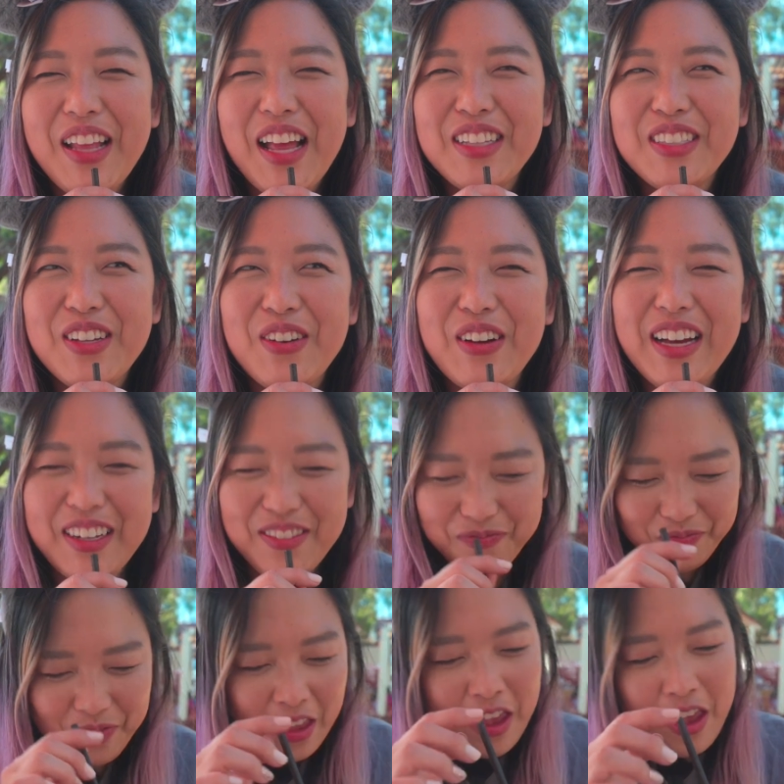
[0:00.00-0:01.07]
That's so good.
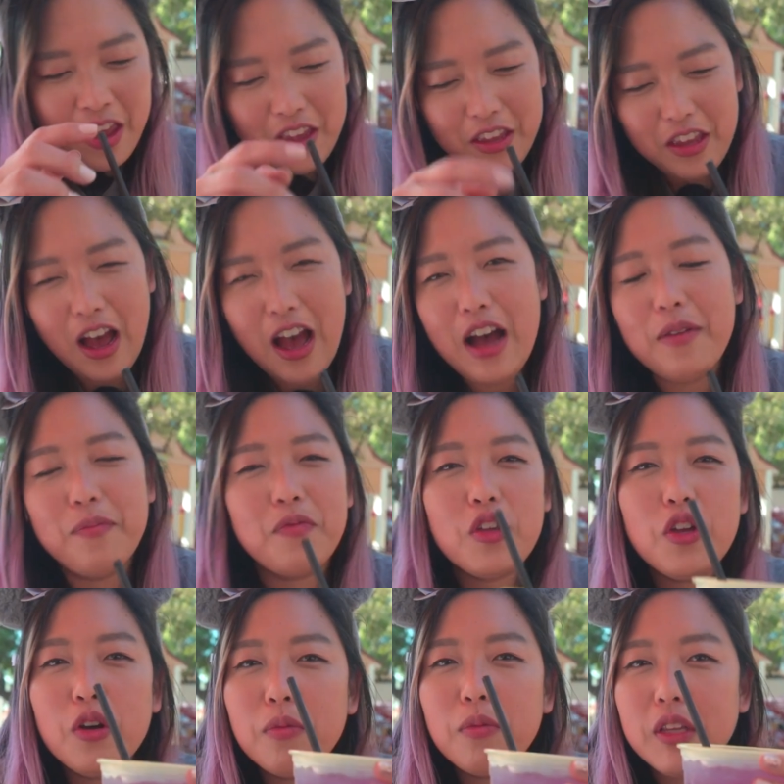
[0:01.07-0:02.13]

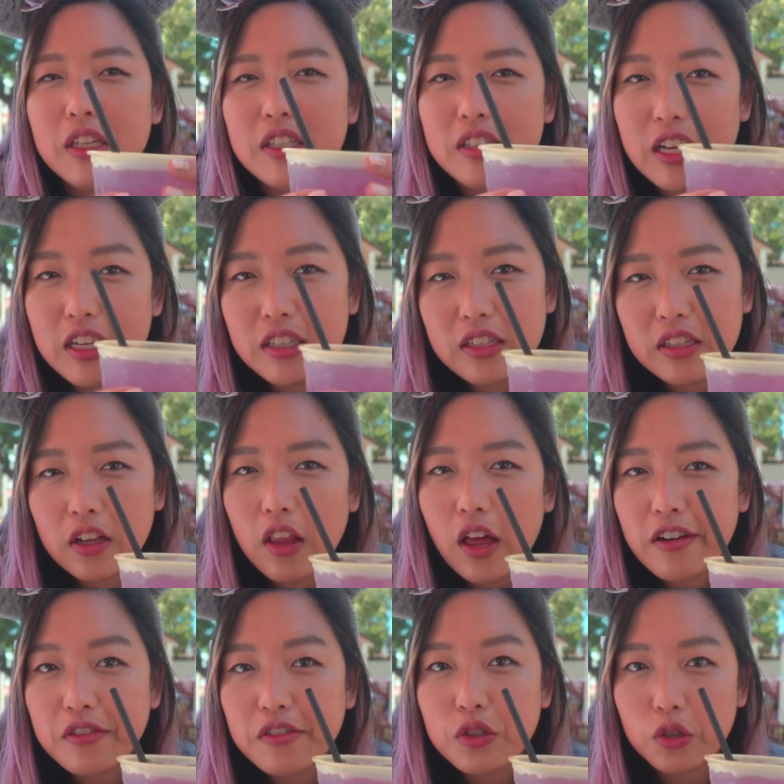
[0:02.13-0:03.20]
You don't really taste a
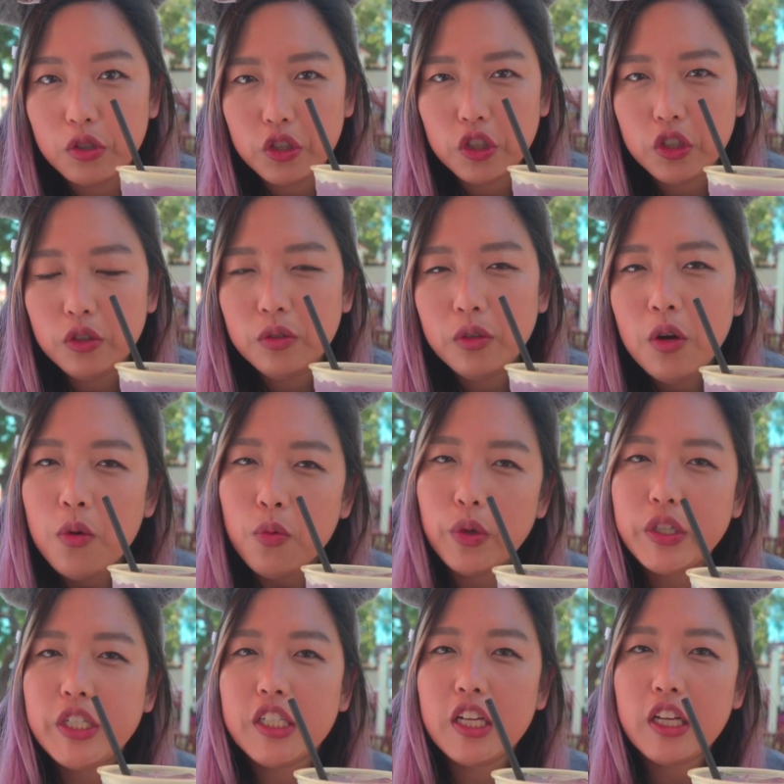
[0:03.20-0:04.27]
lot of soju,
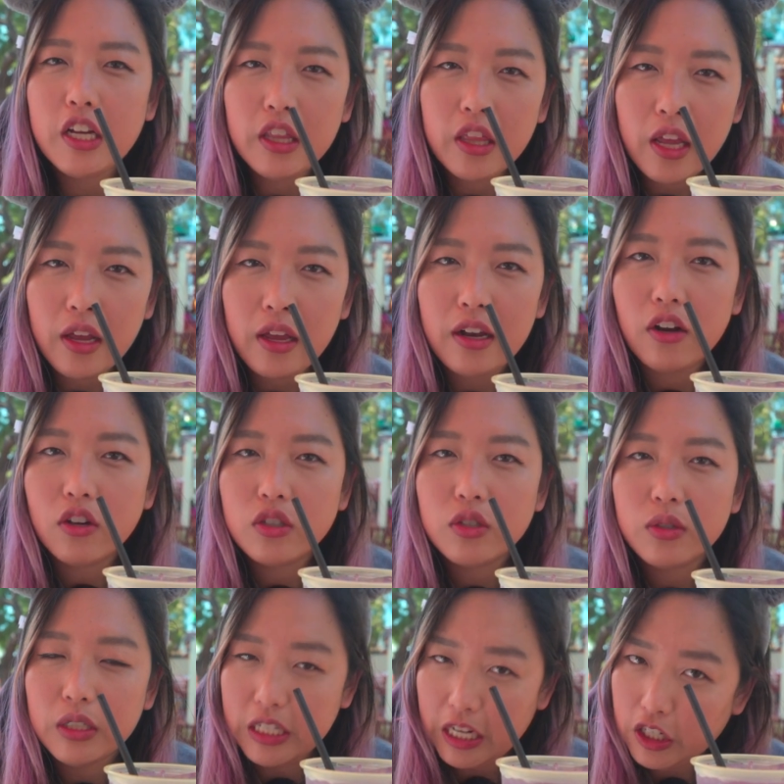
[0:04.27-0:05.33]
which is a good thing and
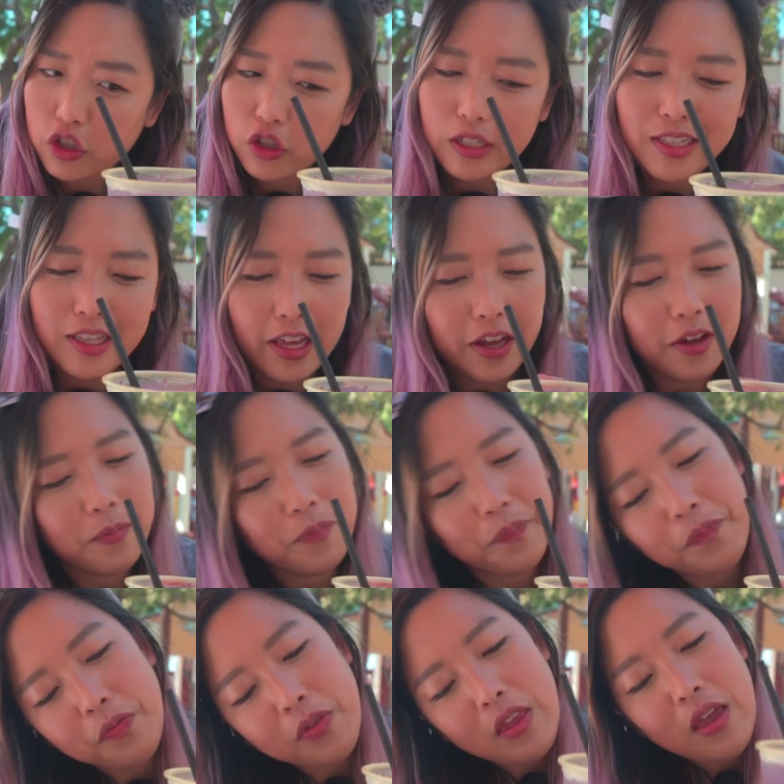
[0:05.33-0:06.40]
also a dangerous thing.
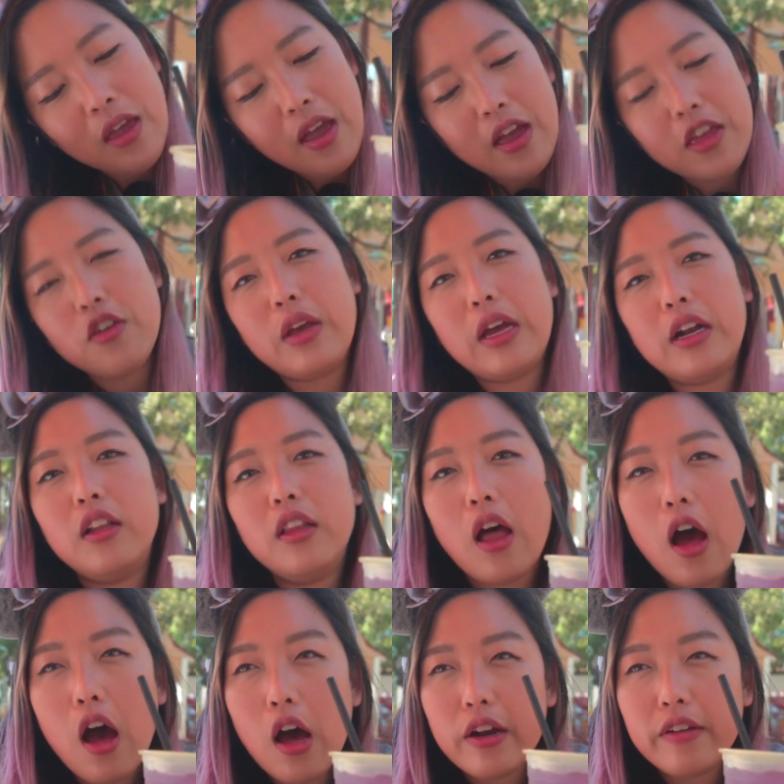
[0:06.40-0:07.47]
You get a
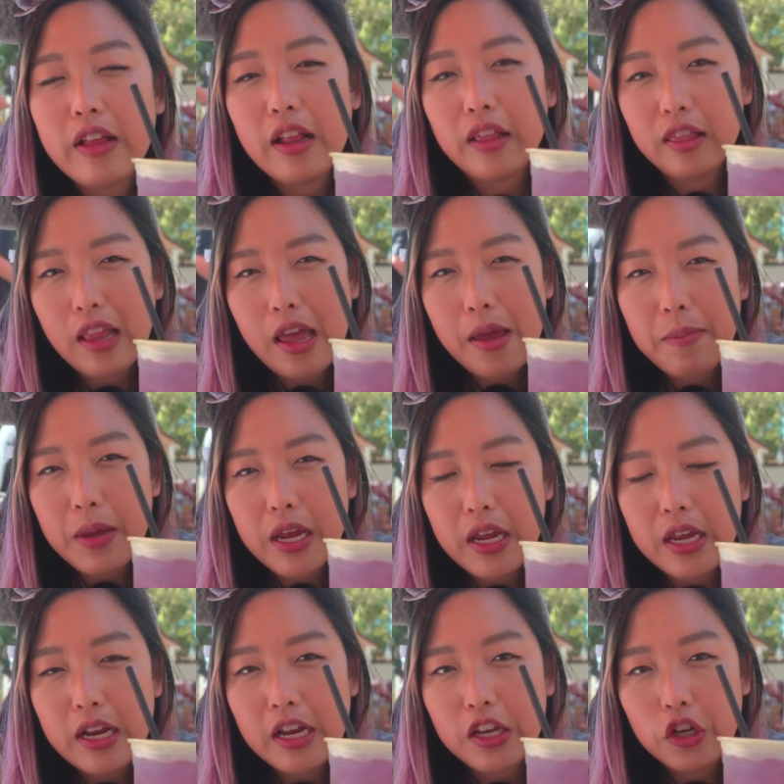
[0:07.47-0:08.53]
lot of that
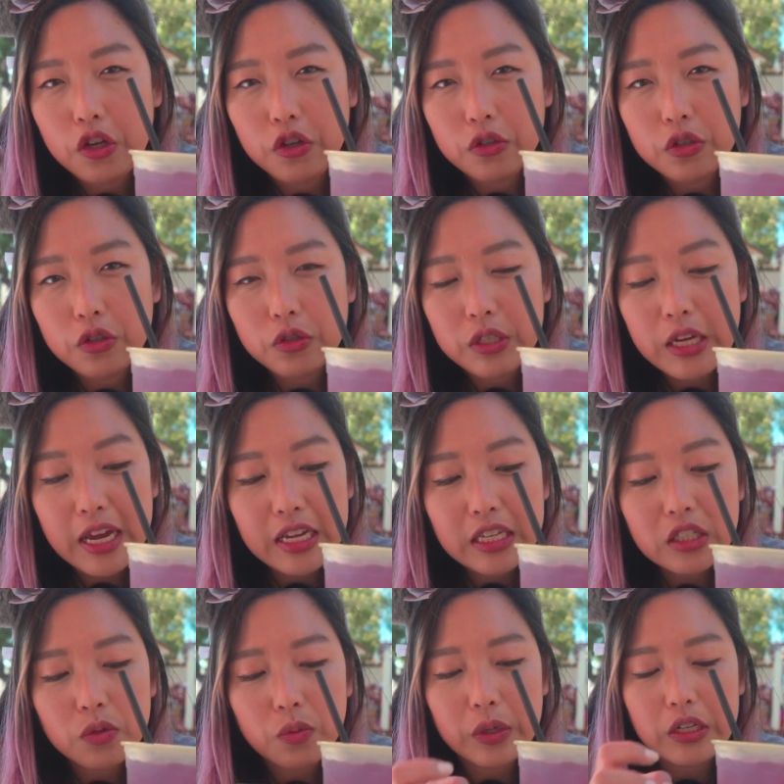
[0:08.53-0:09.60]
lemon and yuzu
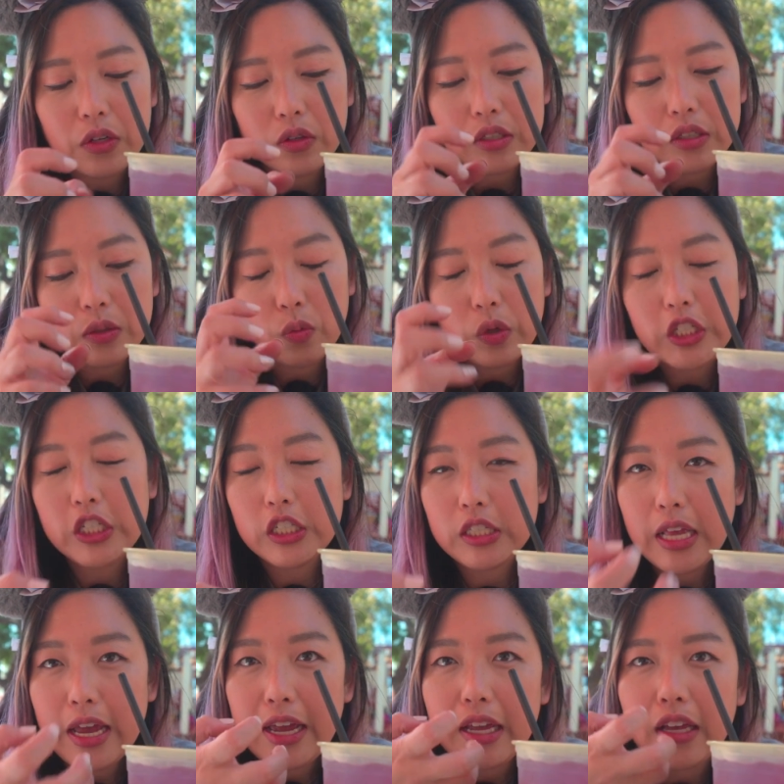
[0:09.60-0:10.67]
taste, which is
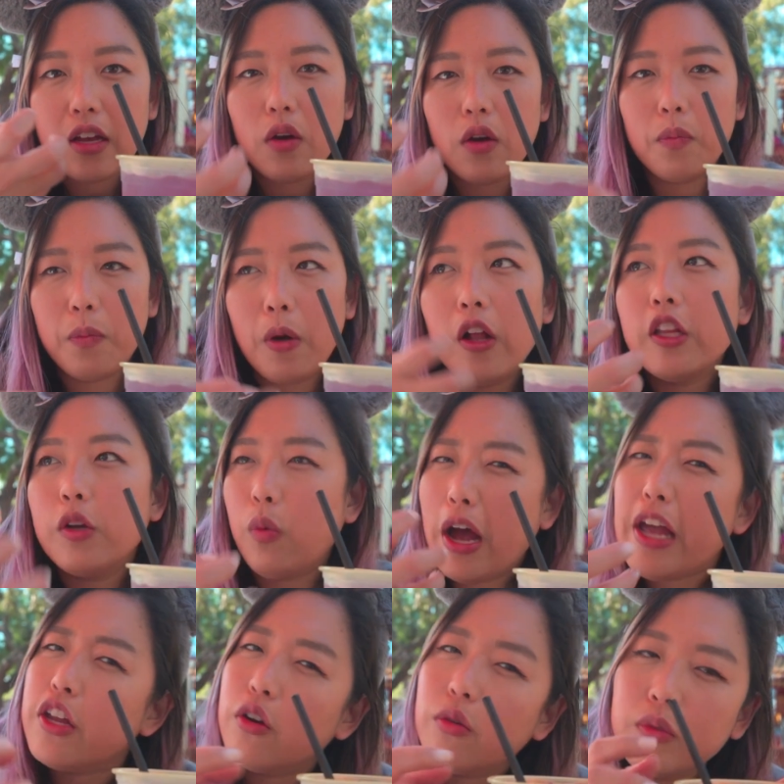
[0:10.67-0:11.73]
like probably why
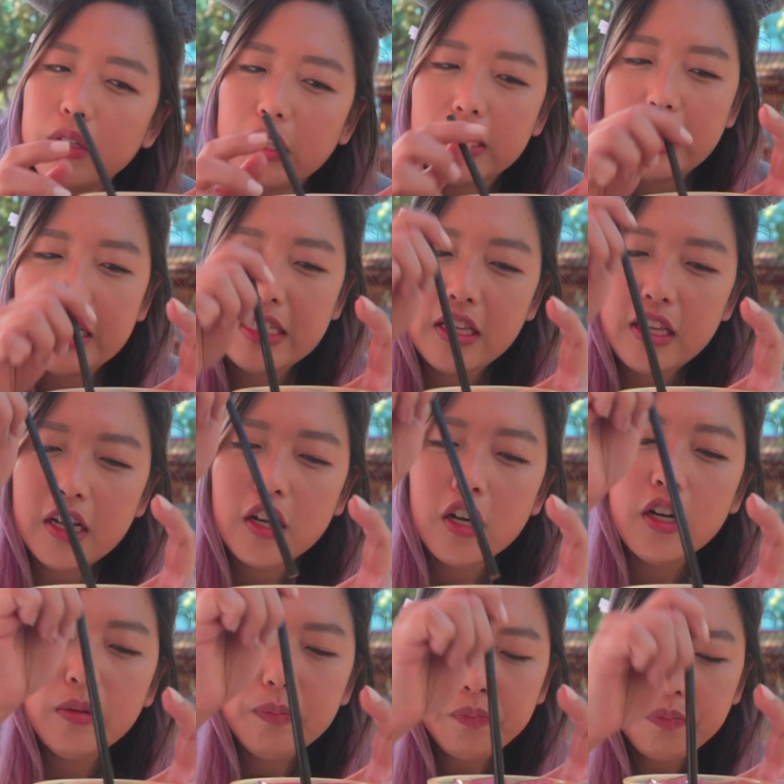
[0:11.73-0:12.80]
you don't really taste the liquor.